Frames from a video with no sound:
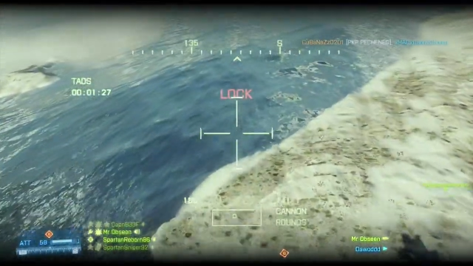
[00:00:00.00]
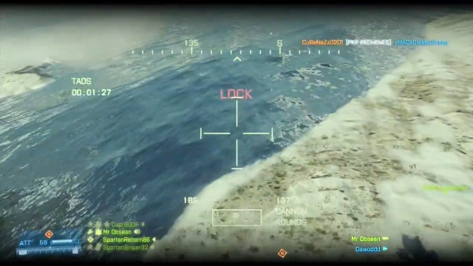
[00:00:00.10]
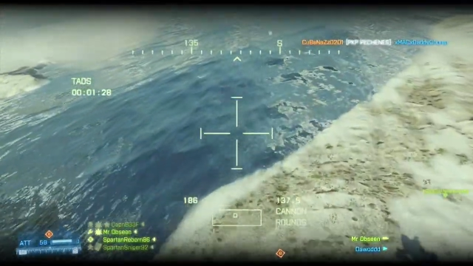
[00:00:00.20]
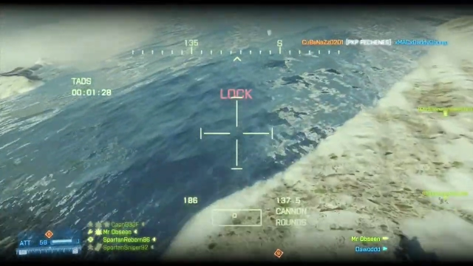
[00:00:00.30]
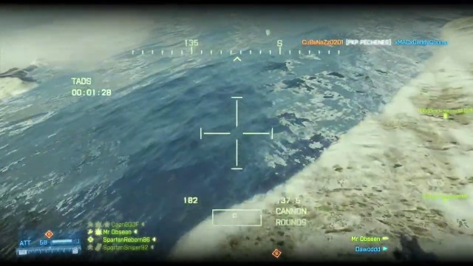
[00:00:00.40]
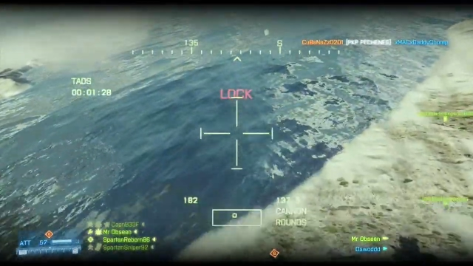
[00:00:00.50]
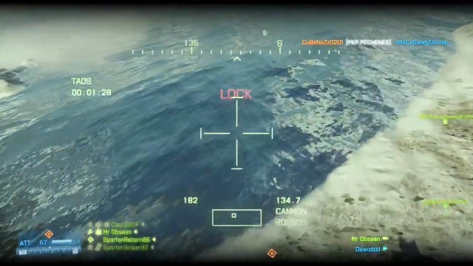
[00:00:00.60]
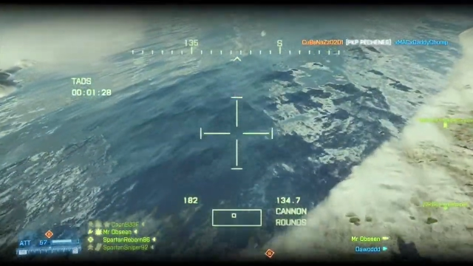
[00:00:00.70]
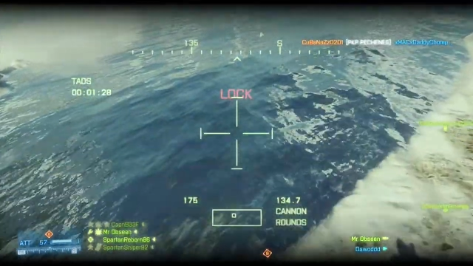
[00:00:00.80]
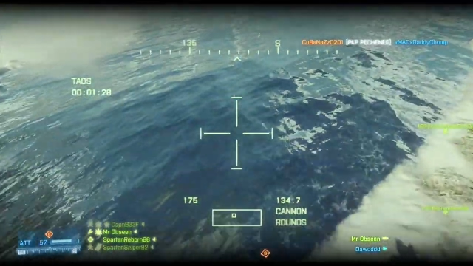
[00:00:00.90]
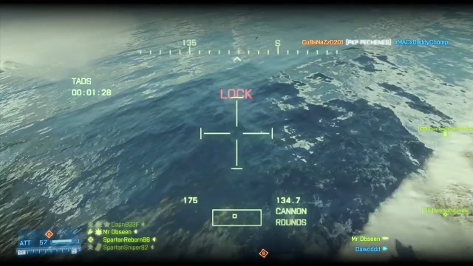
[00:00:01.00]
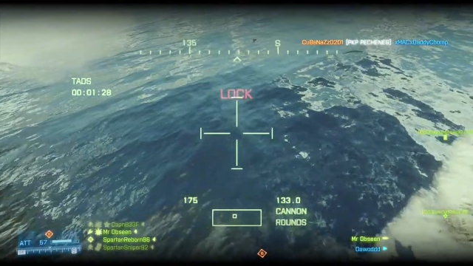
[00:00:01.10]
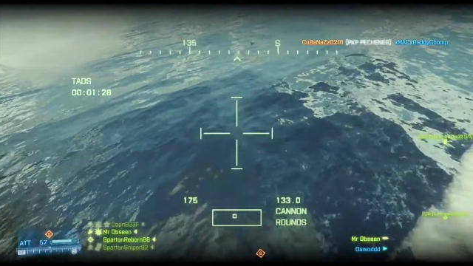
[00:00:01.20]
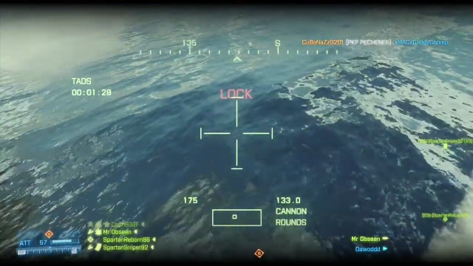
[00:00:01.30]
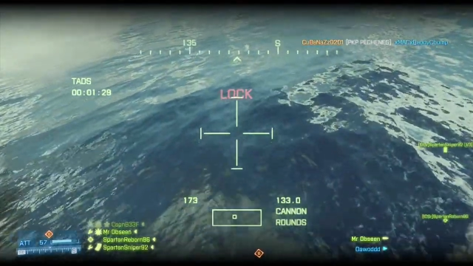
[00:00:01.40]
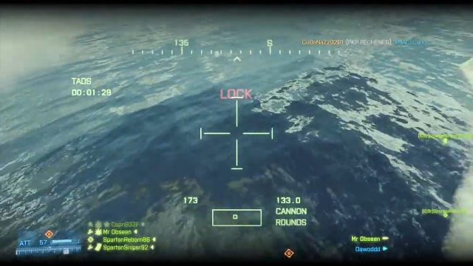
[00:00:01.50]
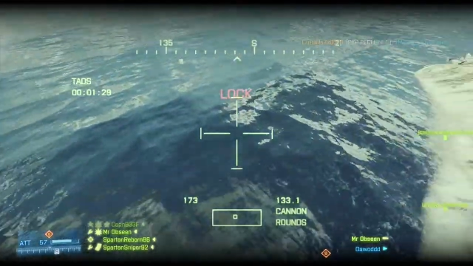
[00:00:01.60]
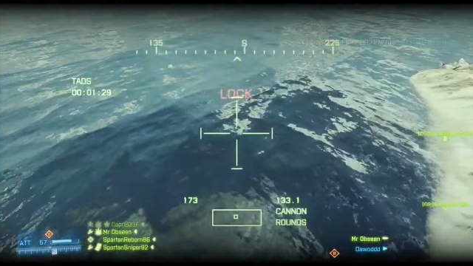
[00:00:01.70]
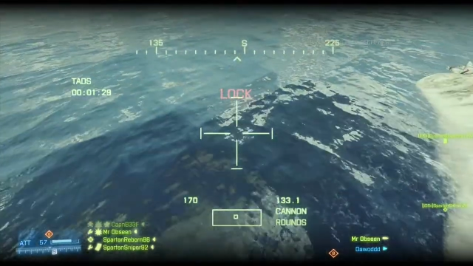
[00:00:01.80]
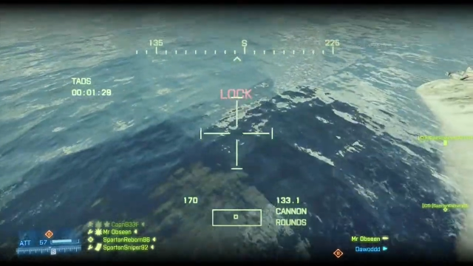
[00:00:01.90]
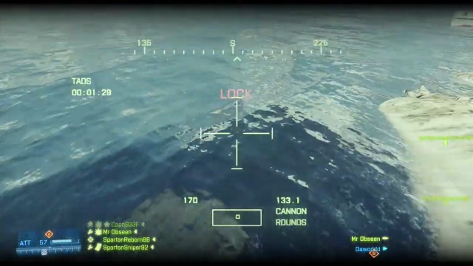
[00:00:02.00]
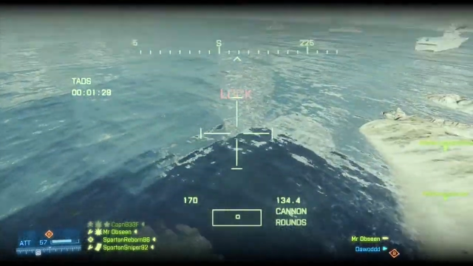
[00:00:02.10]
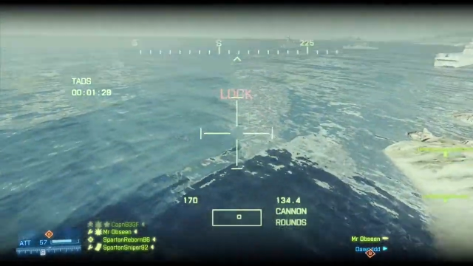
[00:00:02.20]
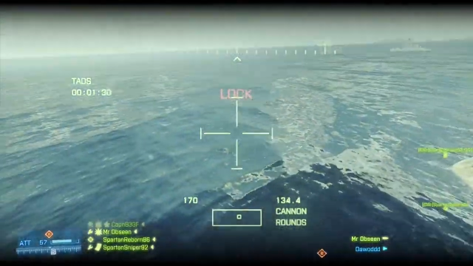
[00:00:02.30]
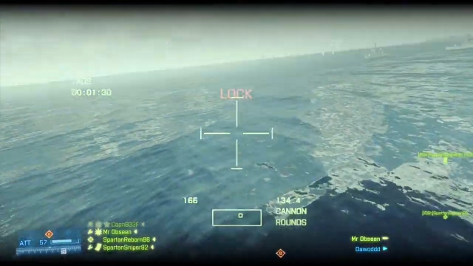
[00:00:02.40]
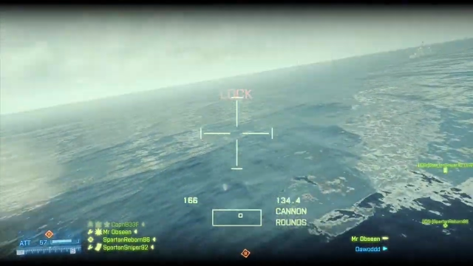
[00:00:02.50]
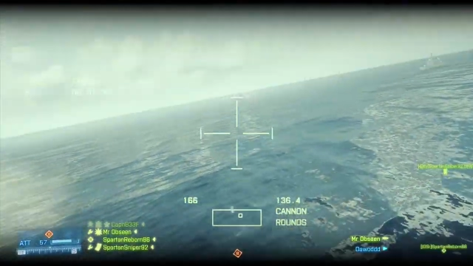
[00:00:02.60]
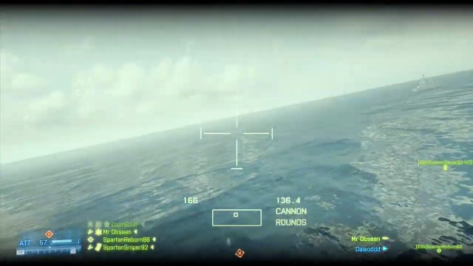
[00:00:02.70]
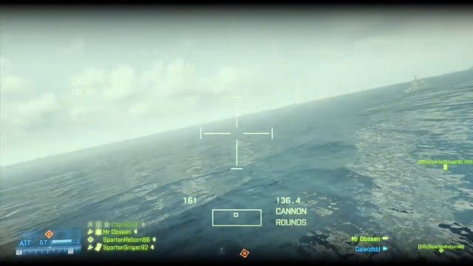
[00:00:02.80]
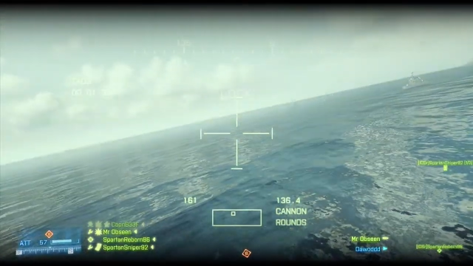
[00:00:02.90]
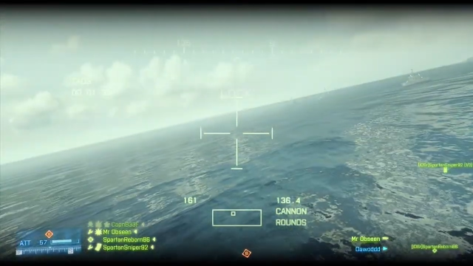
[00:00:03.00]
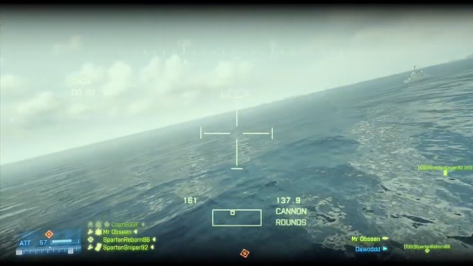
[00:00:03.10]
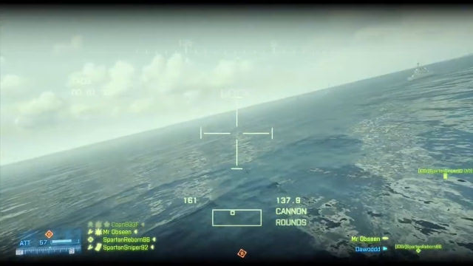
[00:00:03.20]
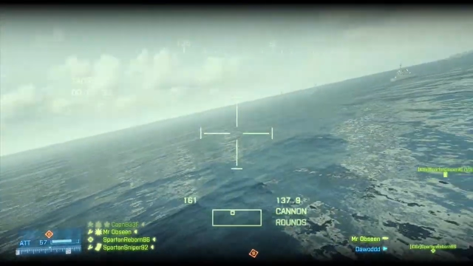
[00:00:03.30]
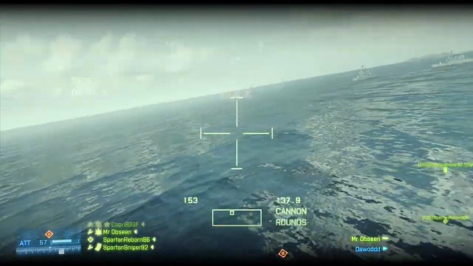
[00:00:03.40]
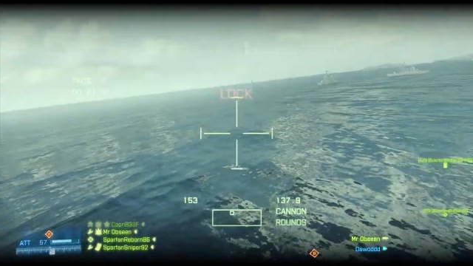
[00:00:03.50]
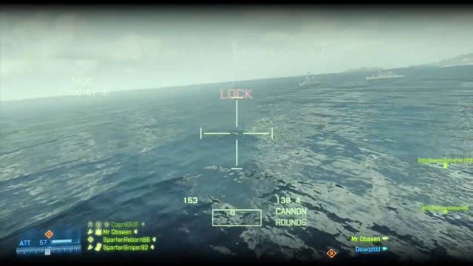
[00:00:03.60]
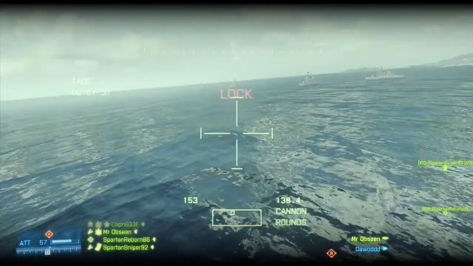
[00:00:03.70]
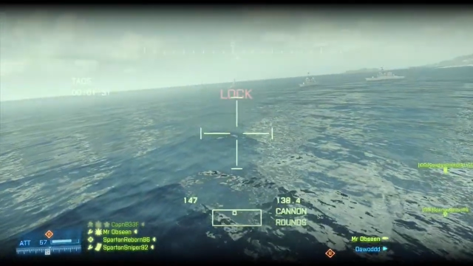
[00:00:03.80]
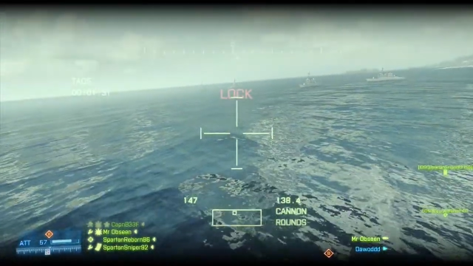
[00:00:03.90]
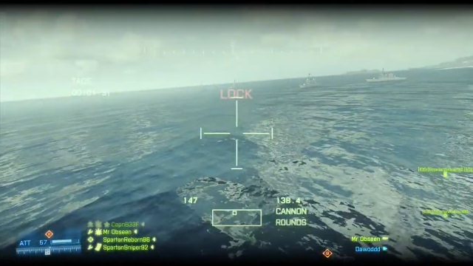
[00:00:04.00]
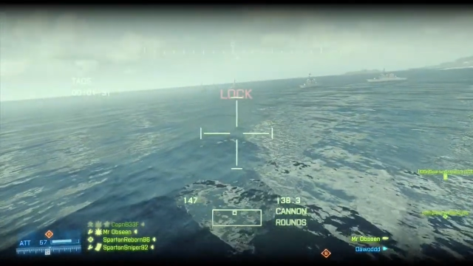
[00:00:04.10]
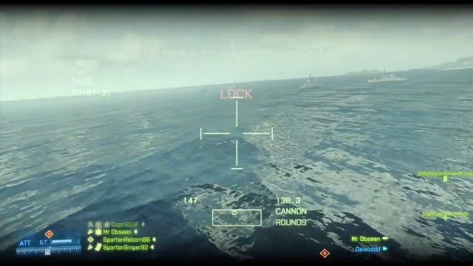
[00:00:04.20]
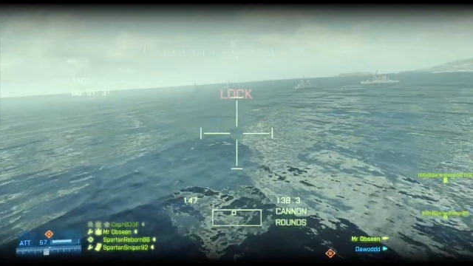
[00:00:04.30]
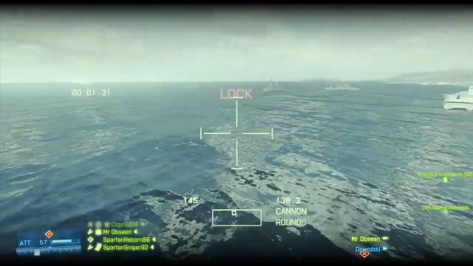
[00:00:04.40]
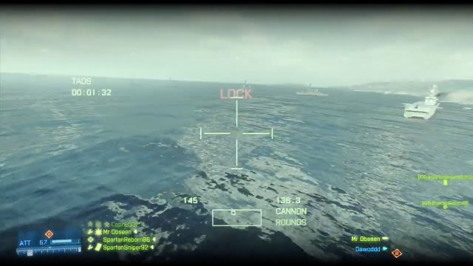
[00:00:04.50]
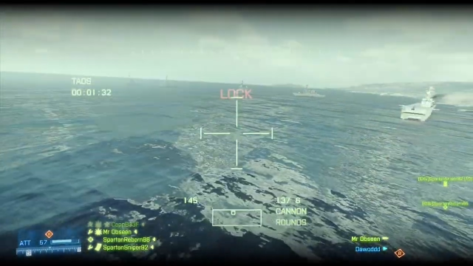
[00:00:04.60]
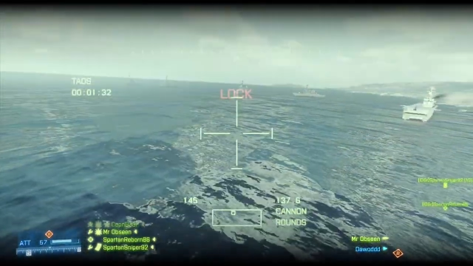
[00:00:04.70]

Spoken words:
No face is visible, so there are no lips to read.